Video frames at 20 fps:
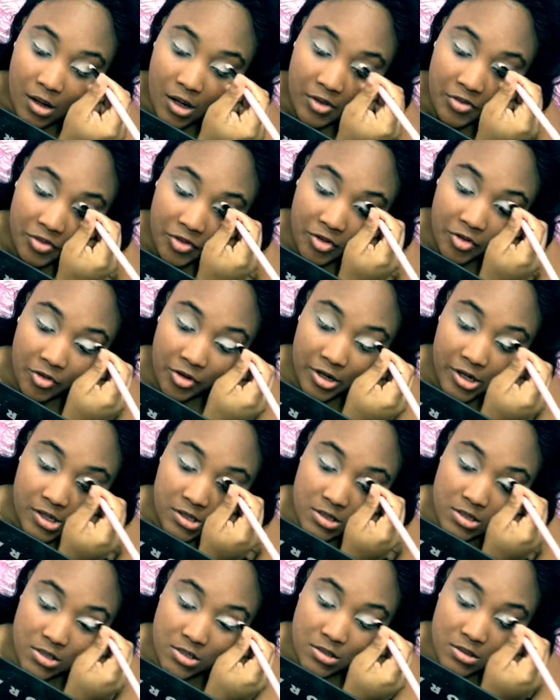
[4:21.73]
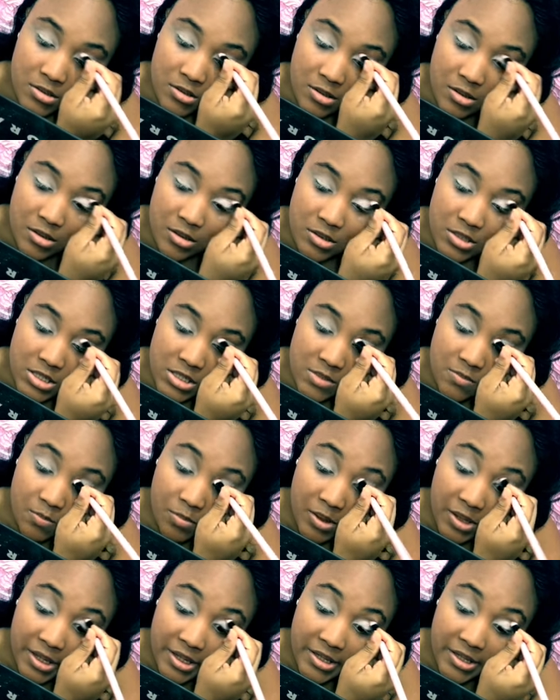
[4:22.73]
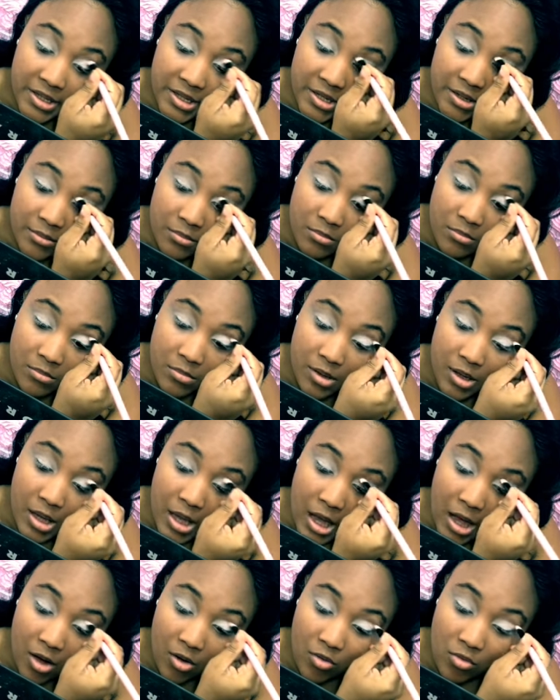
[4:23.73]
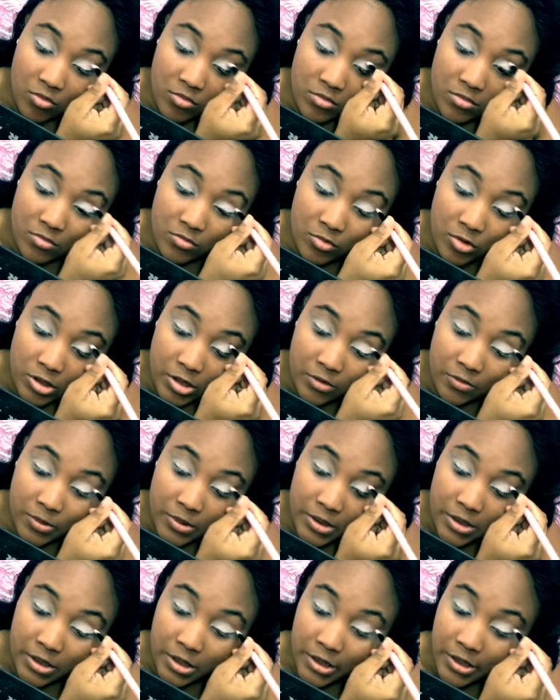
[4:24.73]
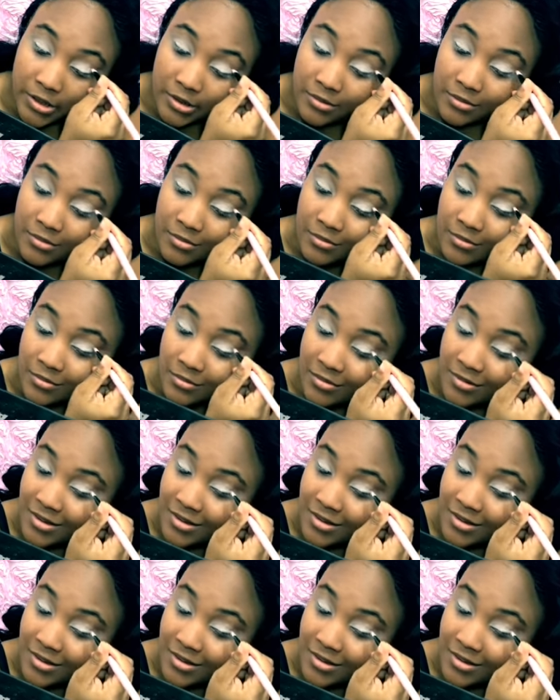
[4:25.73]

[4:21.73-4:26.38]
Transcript: on the crease. Just blend it out really, really good.